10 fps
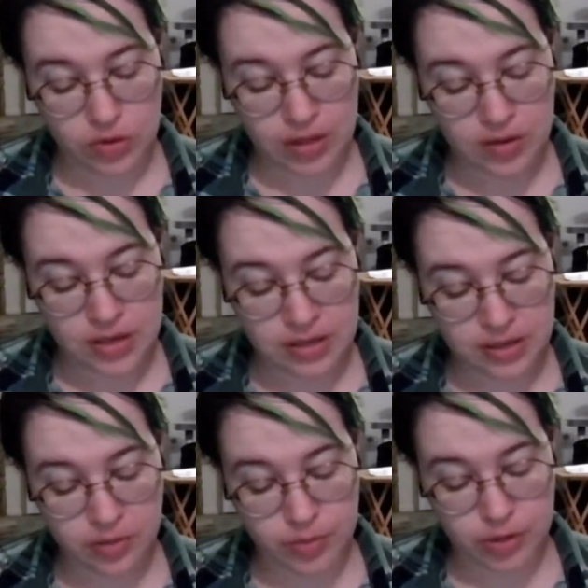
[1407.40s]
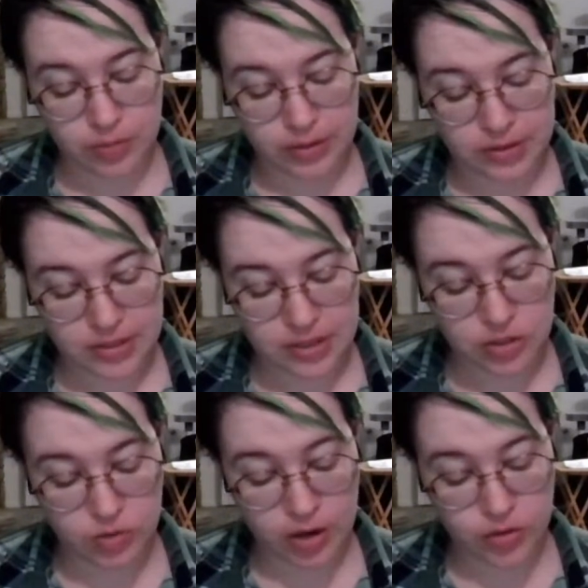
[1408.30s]
Without any clear purpose,
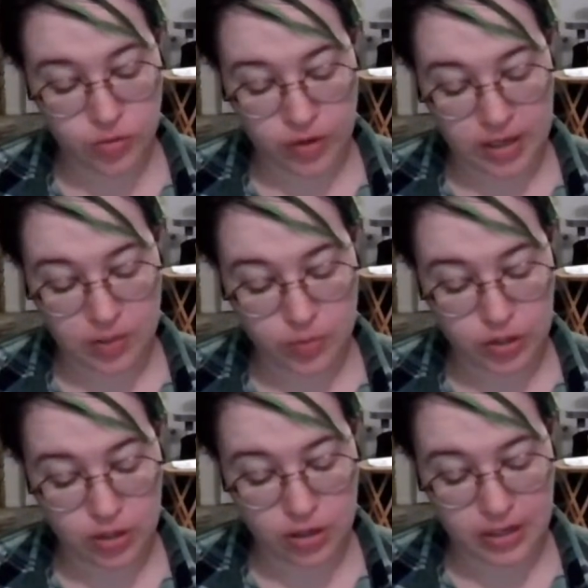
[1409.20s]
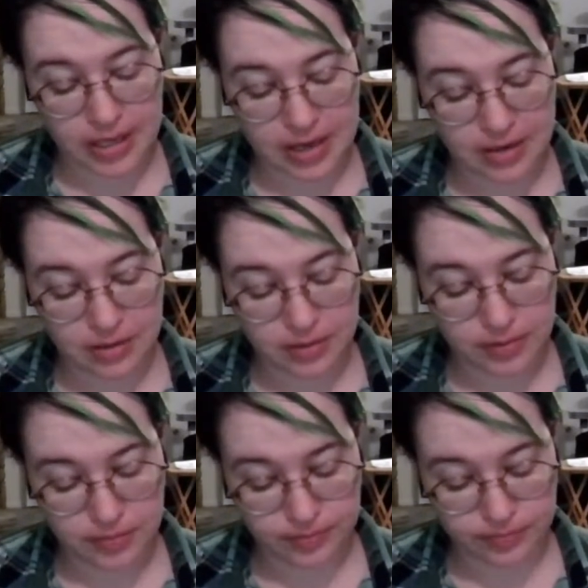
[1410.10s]
he drew out the ring and put it on again.
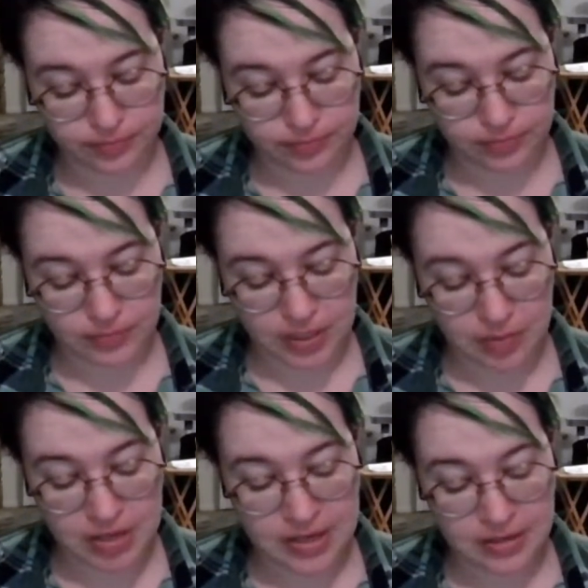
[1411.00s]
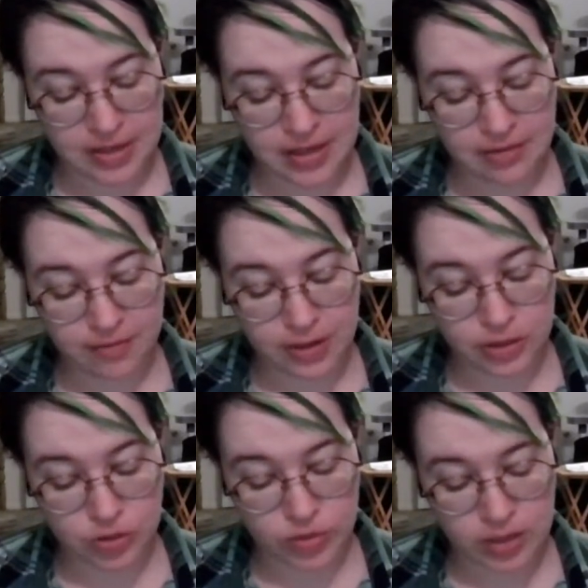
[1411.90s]
Immediately he
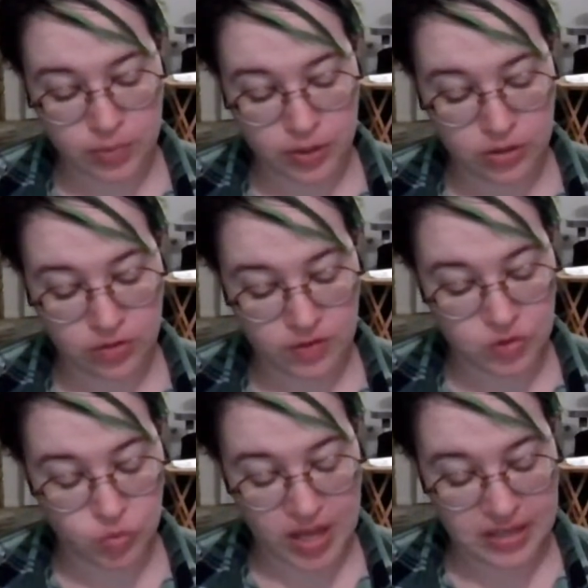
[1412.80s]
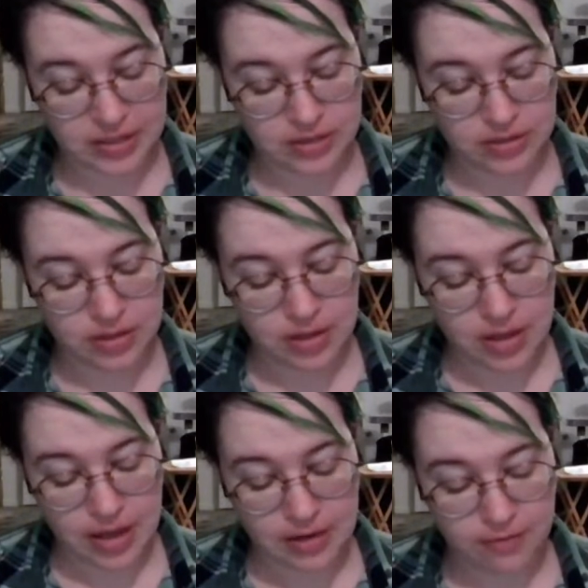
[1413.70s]
felt the great burden of its weight,
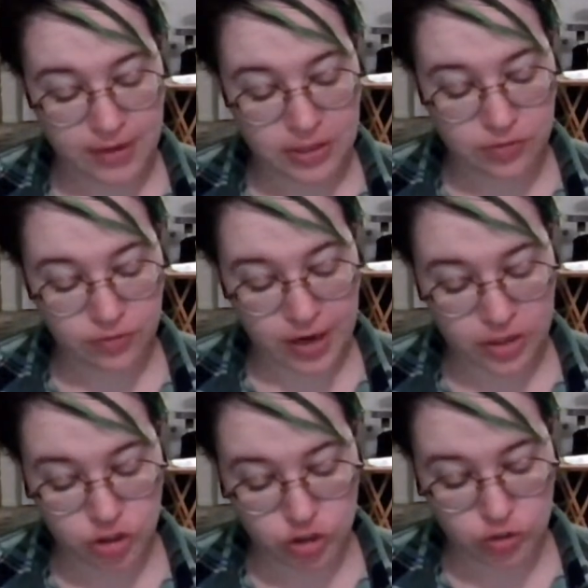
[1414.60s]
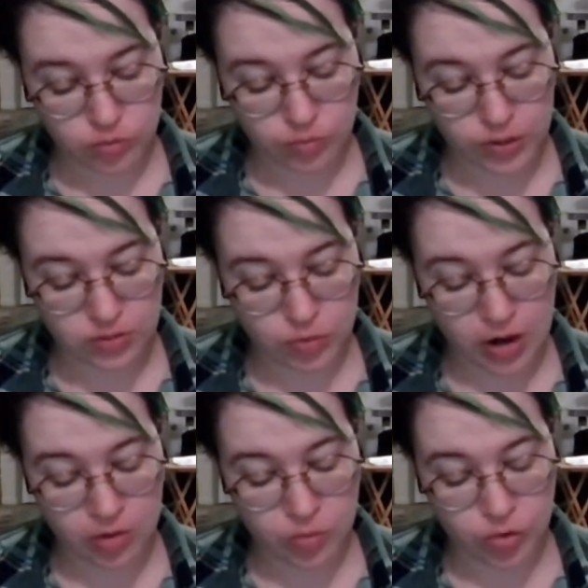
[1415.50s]
and felt afresh, but
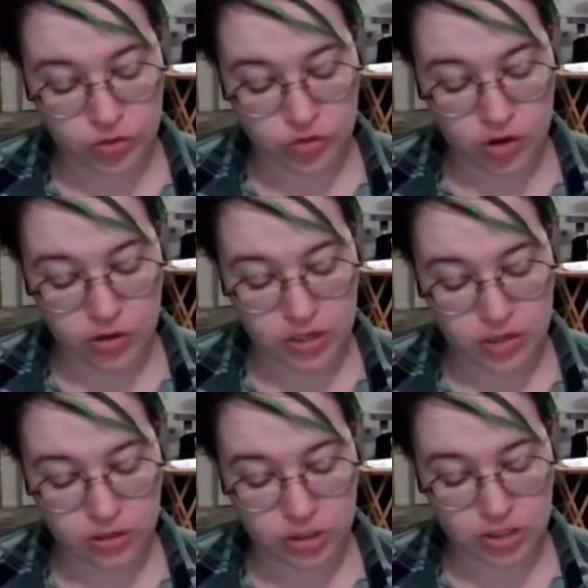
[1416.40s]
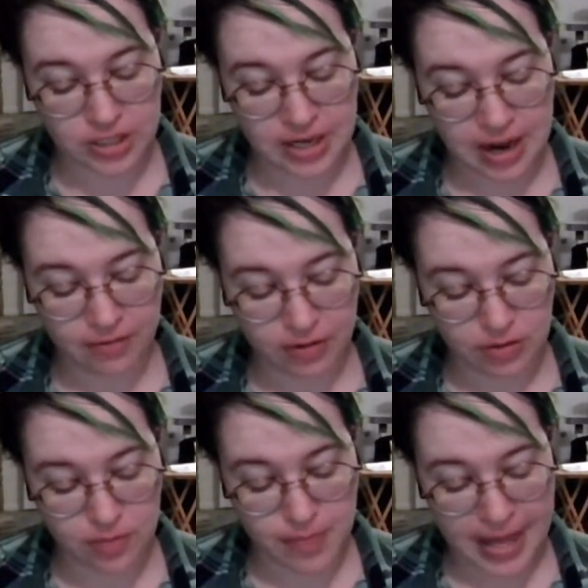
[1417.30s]
now more strong and urgent than
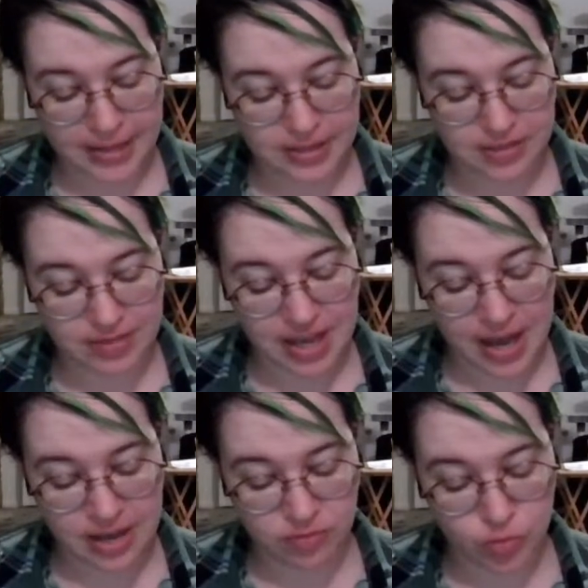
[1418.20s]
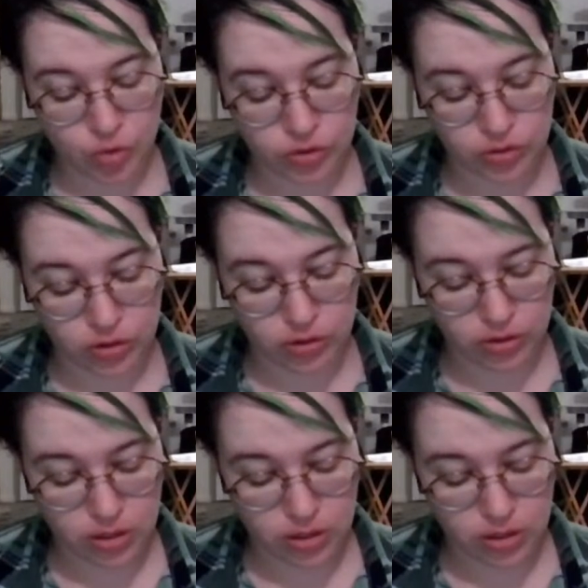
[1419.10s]
ever, the malice of the Eye of Mordor,